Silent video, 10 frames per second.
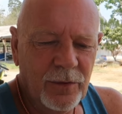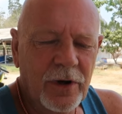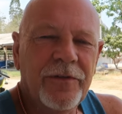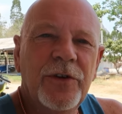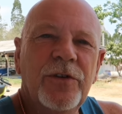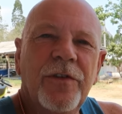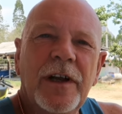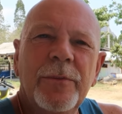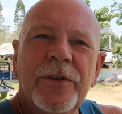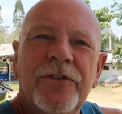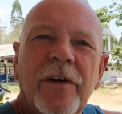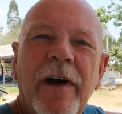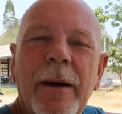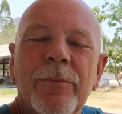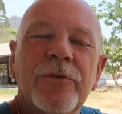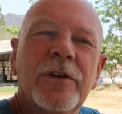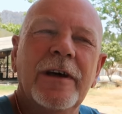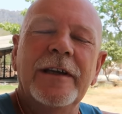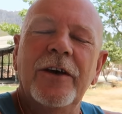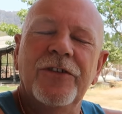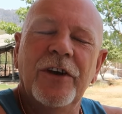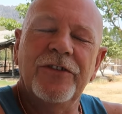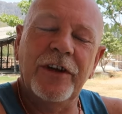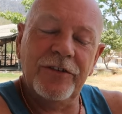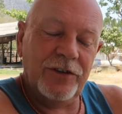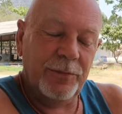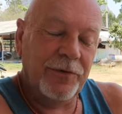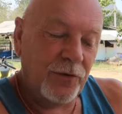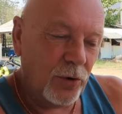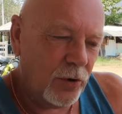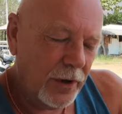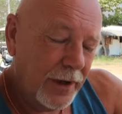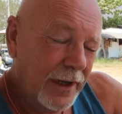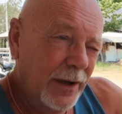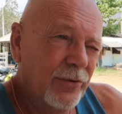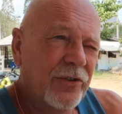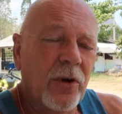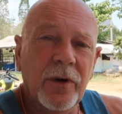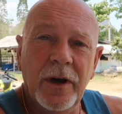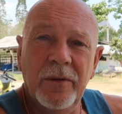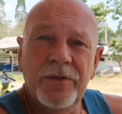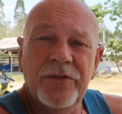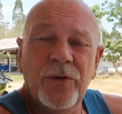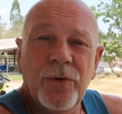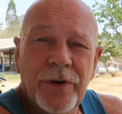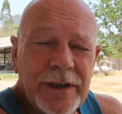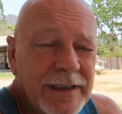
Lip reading: Well, a few developments have happened, and as I said to you before, it was an ongoing story.